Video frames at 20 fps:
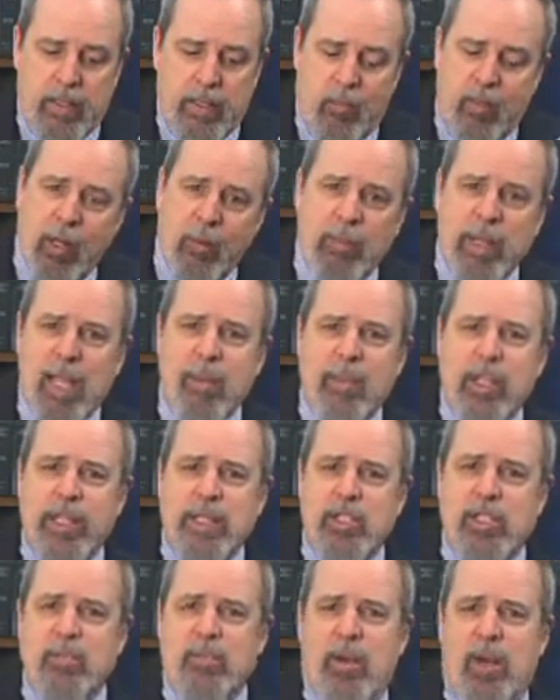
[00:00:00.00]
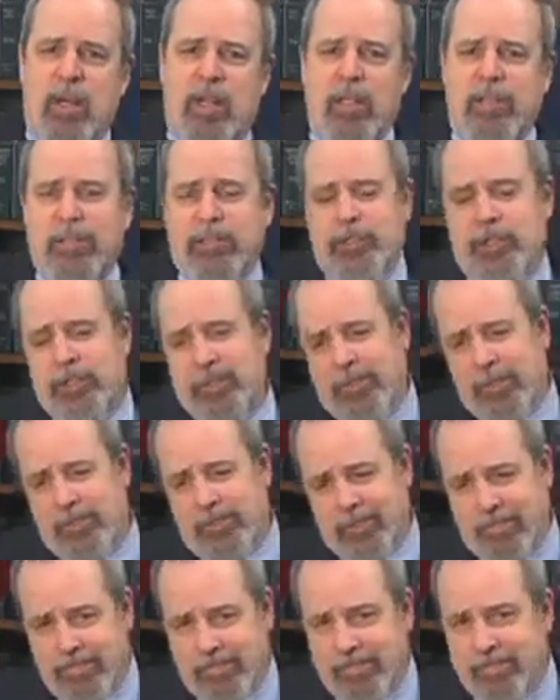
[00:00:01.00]
maybe it's smarter to
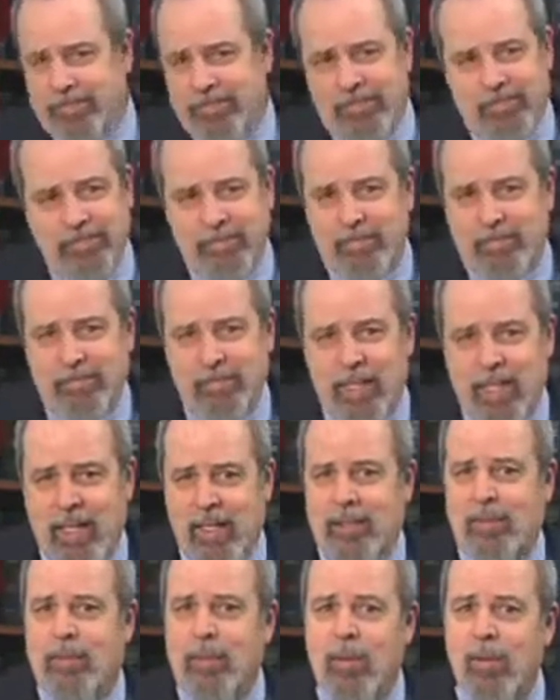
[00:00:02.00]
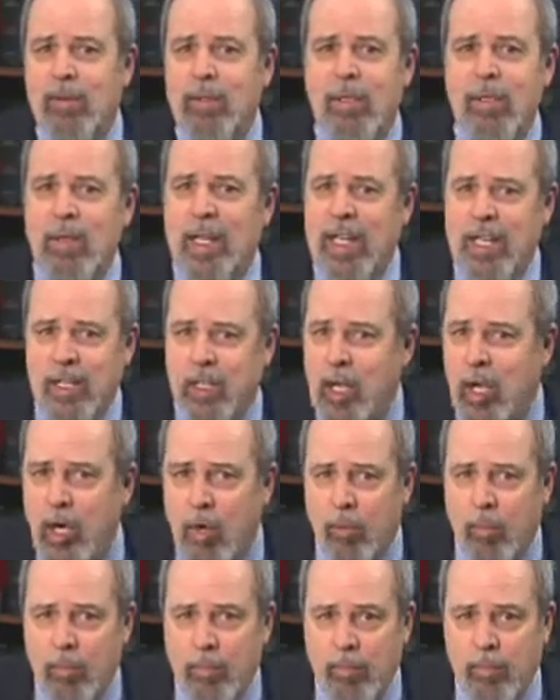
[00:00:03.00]
just, let it go.